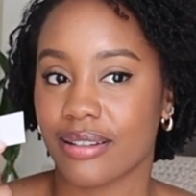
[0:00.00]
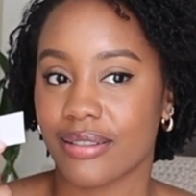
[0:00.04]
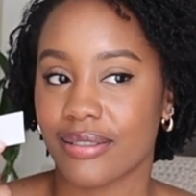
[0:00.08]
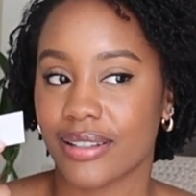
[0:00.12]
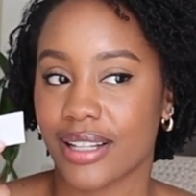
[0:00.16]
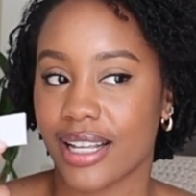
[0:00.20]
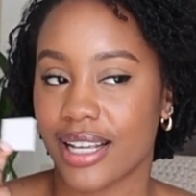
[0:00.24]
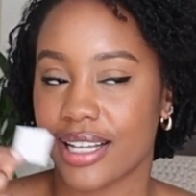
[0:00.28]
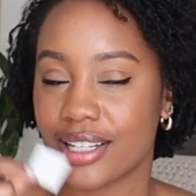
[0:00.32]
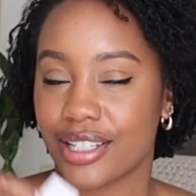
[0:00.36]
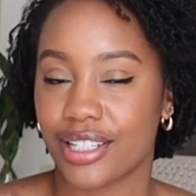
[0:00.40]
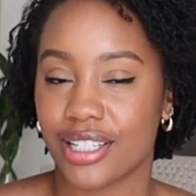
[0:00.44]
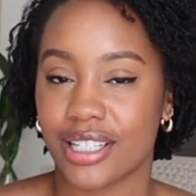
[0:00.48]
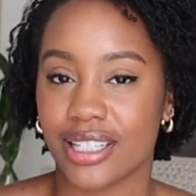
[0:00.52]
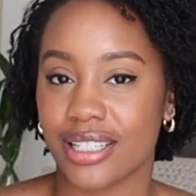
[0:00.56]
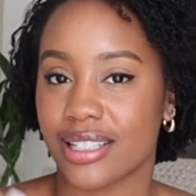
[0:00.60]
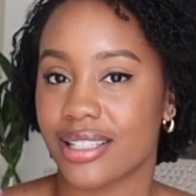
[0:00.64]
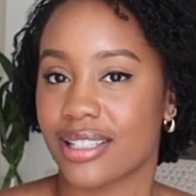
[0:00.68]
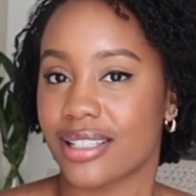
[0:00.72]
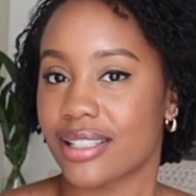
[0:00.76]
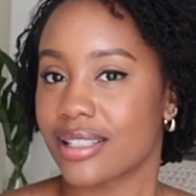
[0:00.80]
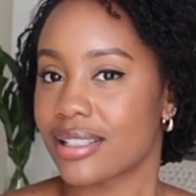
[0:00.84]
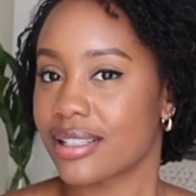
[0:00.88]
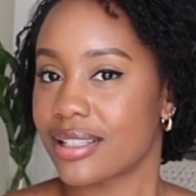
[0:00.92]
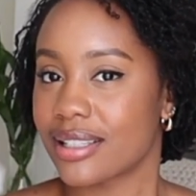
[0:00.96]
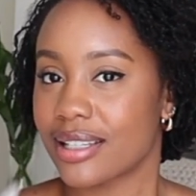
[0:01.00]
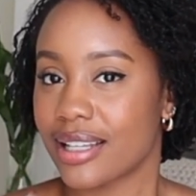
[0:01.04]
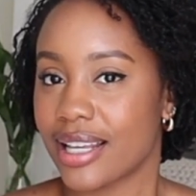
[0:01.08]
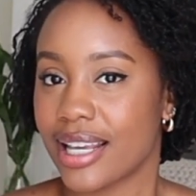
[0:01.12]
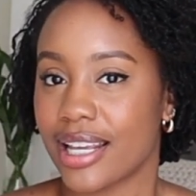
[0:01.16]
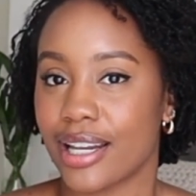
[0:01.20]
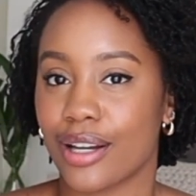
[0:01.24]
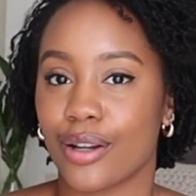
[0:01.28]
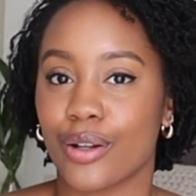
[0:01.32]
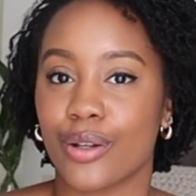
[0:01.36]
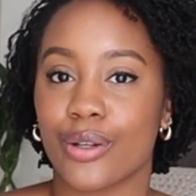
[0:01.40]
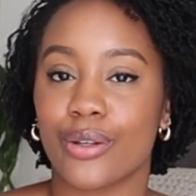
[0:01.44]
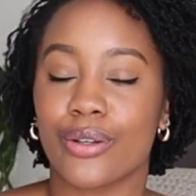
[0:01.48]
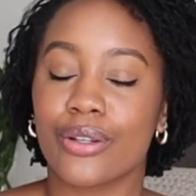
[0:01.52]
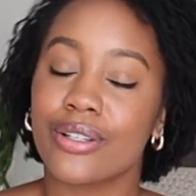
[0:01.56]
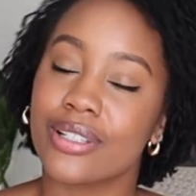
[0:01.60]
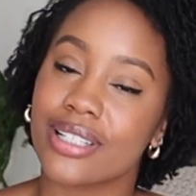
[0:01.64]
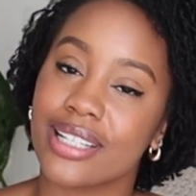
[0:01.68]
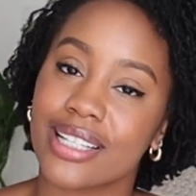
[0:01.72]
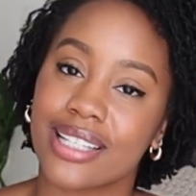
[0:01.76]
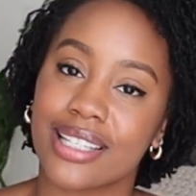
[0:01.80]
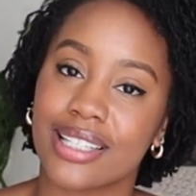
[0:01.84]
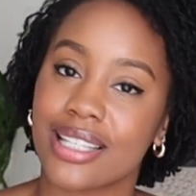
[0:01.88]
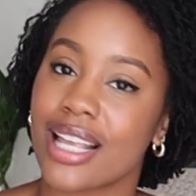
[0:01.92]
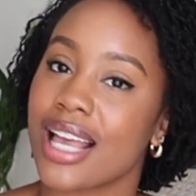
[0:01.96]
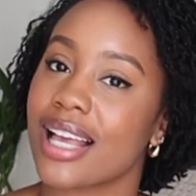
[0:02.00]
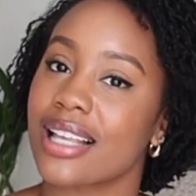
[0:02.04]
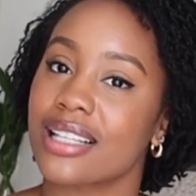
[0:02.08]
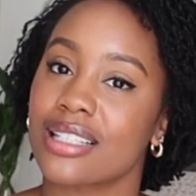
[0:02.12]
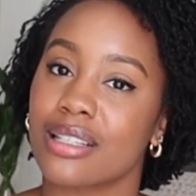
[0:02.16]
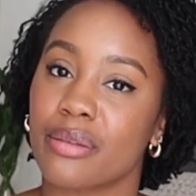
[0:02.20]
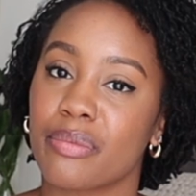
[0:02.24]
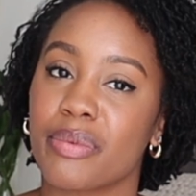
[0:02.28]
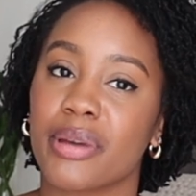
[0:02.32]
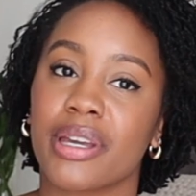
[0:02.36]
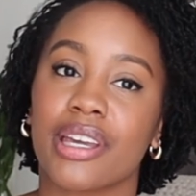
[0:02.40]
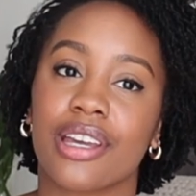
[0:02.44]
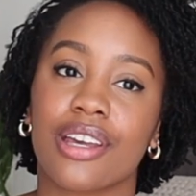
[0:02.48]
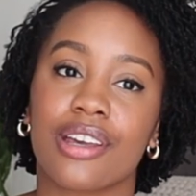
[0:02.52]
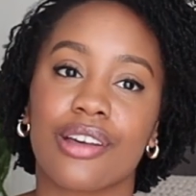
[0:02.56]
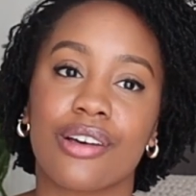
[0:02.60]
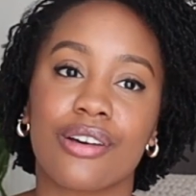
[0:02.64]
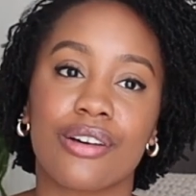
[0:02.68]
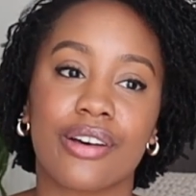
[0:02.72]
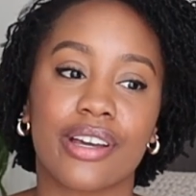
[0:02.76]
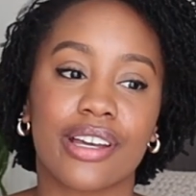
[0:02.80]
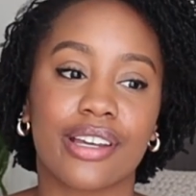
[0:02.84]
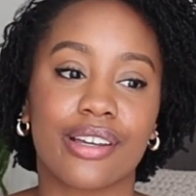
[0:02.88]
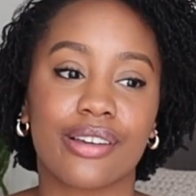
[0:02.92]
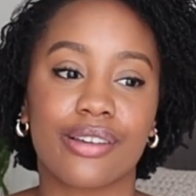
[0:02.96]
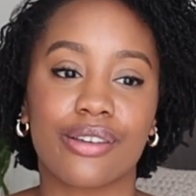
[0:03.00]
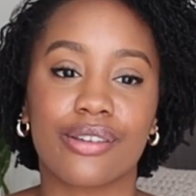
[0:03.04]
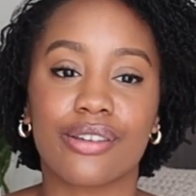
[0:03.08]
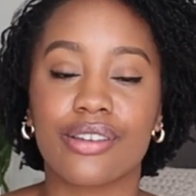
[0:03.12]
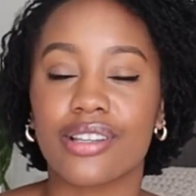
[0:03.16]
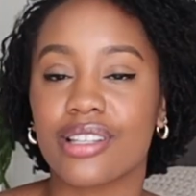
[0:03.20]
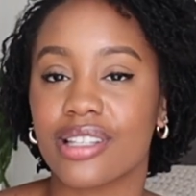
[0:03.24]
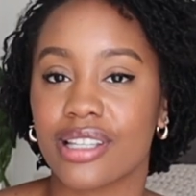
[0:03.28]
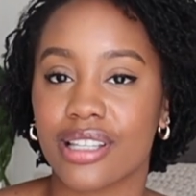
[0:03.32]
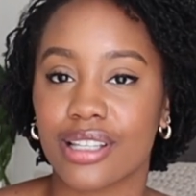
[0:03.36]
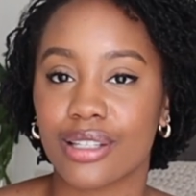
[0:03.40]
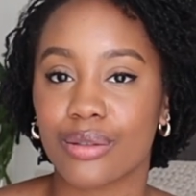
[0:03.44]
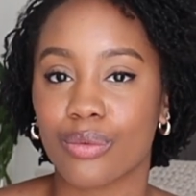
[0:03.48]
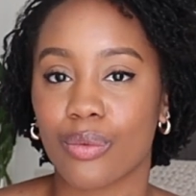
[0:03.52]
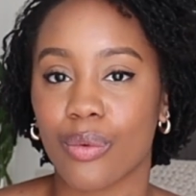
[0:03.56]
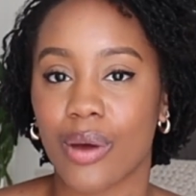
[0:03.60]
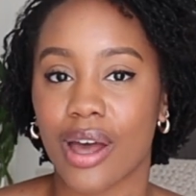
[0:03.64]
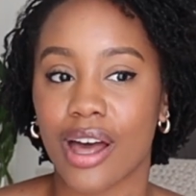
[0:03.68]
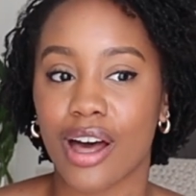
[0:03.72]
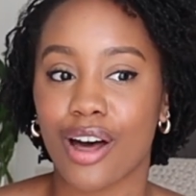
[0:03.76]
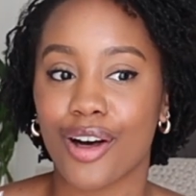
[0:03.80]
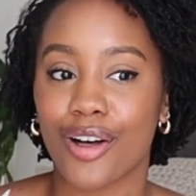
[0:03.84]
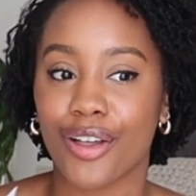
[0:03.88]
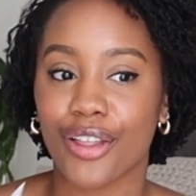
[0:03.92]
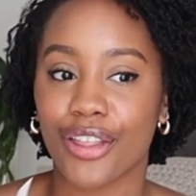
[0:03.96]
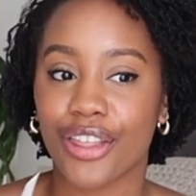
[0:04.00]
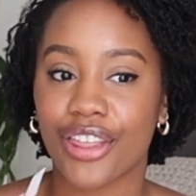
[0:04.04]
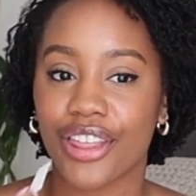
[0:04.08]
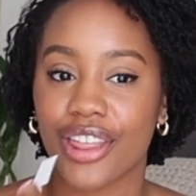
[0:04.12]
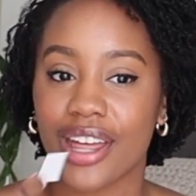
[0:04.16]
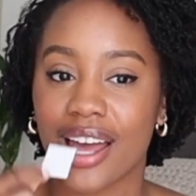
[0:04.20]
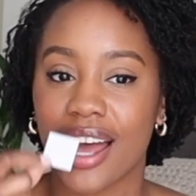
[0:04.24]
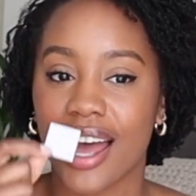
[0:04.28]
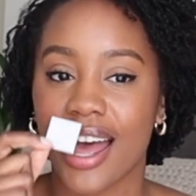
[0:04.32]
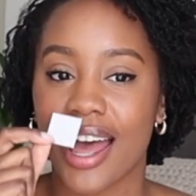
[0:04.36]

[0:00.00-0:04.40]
Like just, it oozes sex appeal, it oozes wealth,